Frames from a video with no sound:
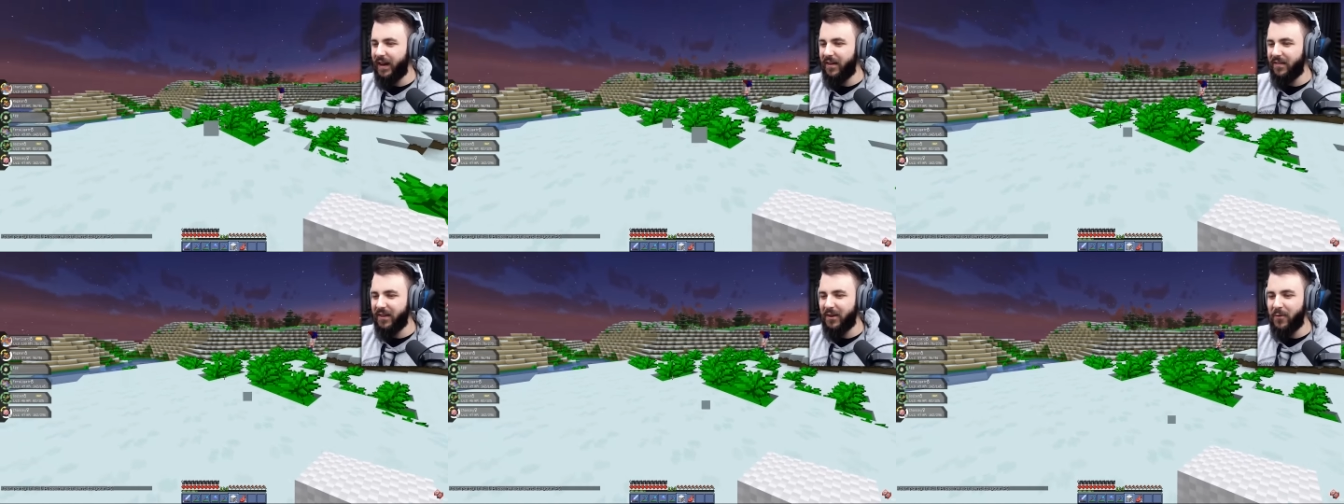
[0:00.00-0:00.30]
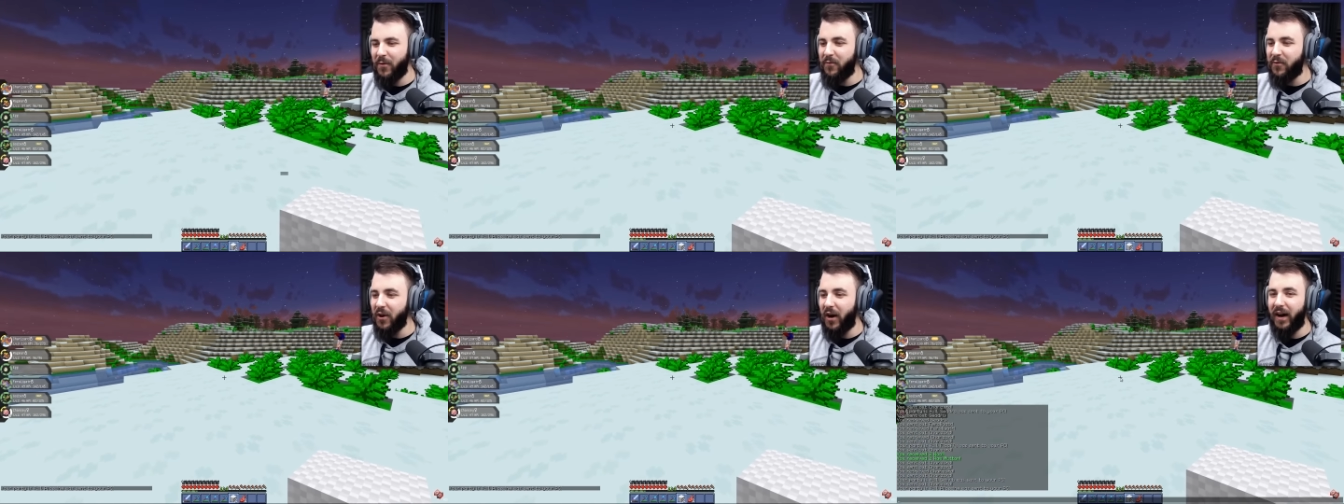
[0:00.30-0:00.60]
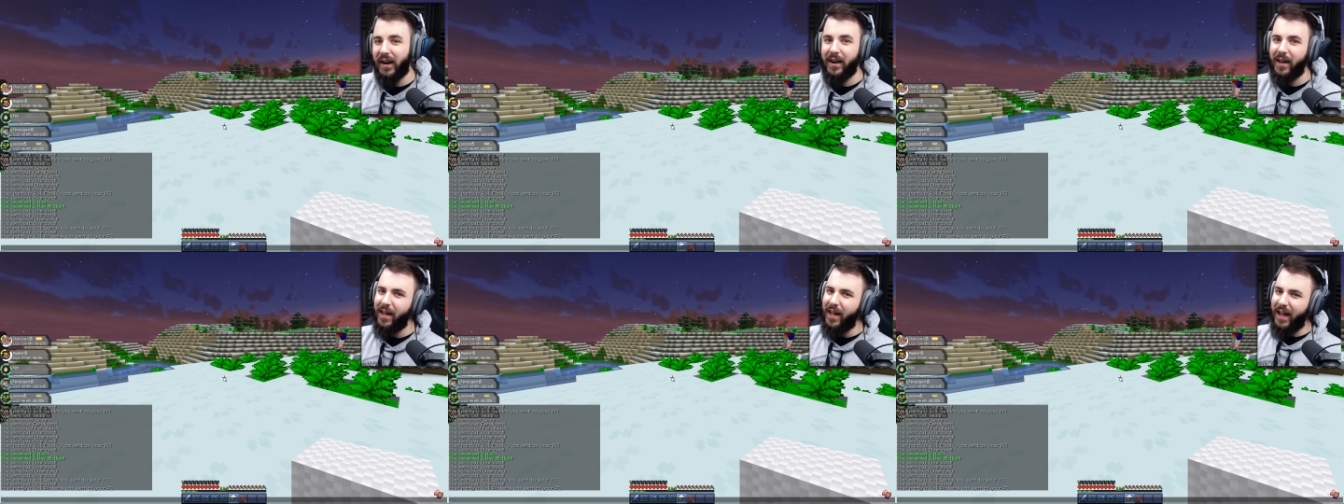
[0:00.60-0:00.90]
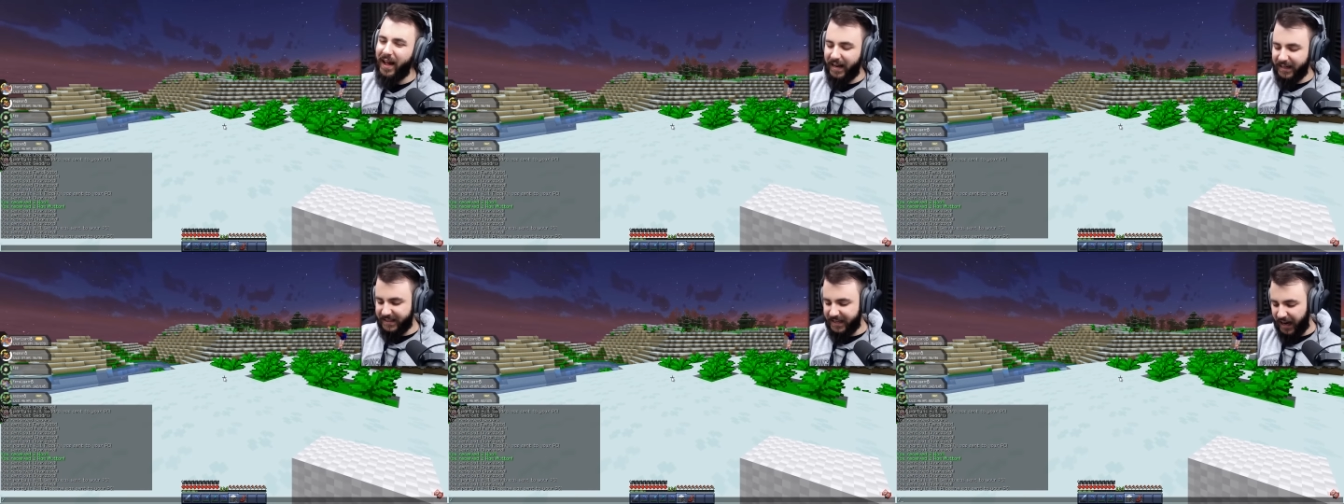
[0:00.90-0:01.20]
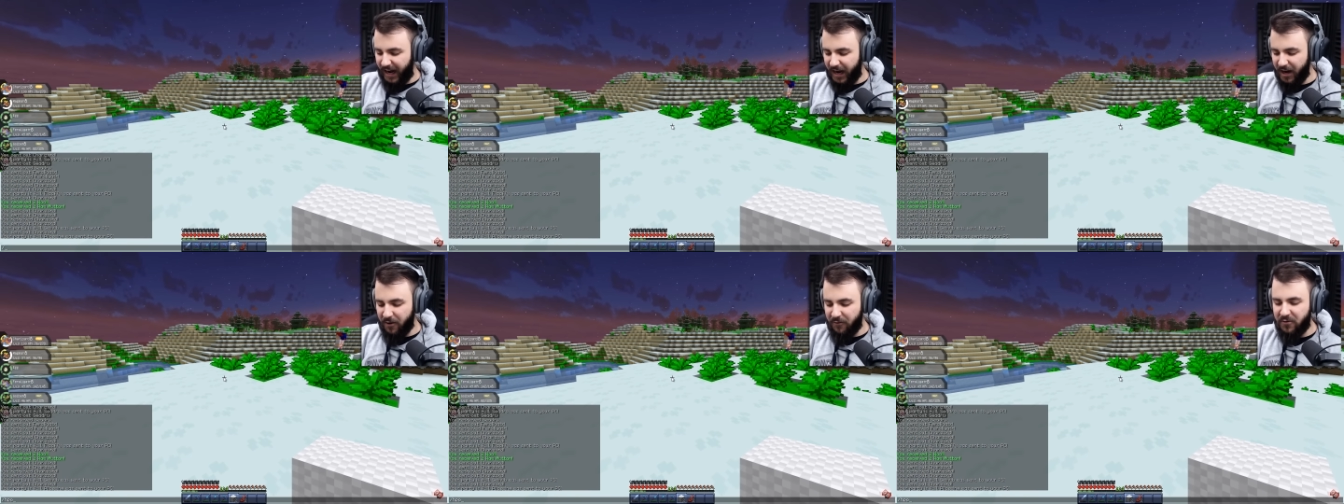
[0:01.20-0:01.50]
I think we've got a
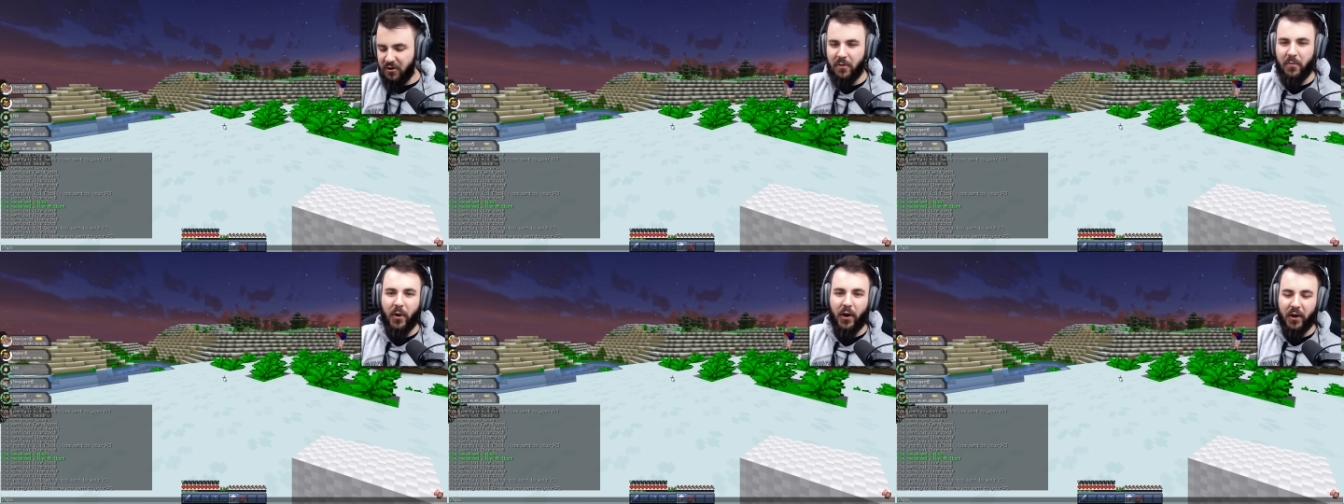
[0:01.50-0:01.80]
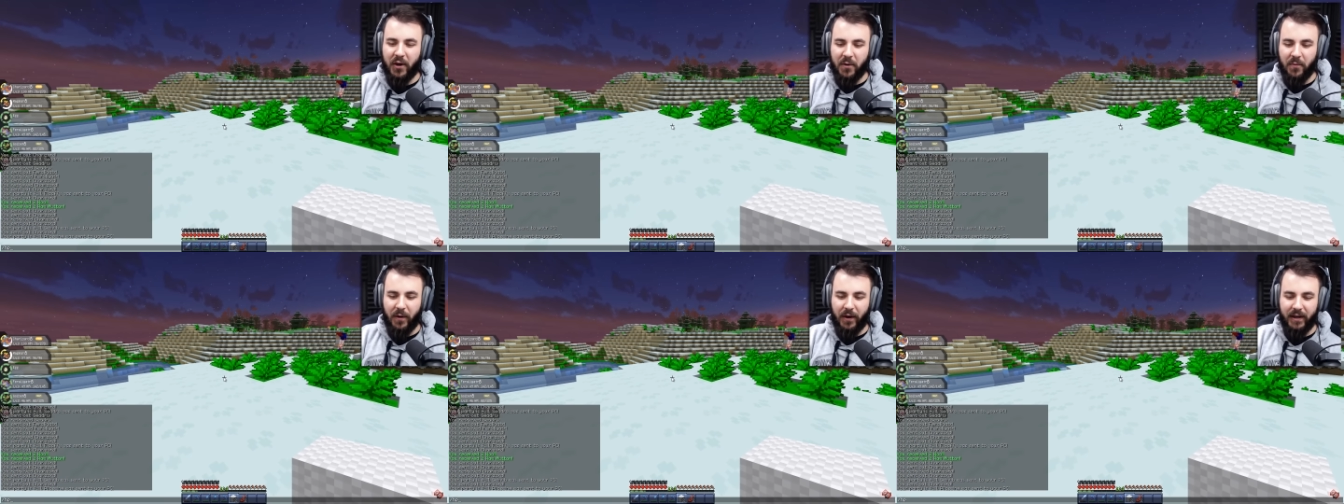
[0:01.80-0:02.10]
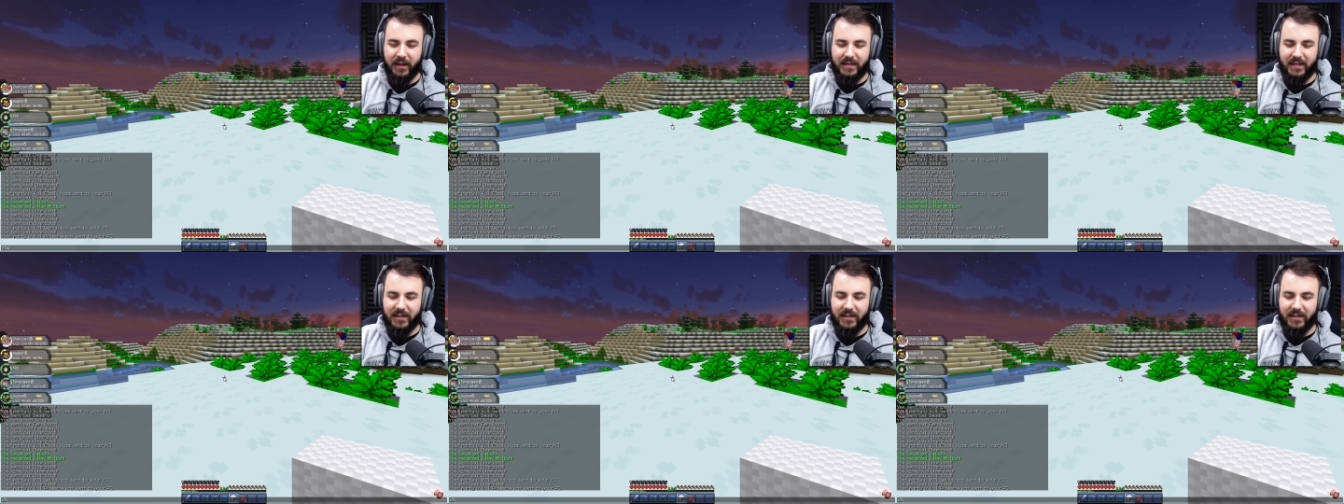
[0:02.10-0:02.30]
ton of new Pokemon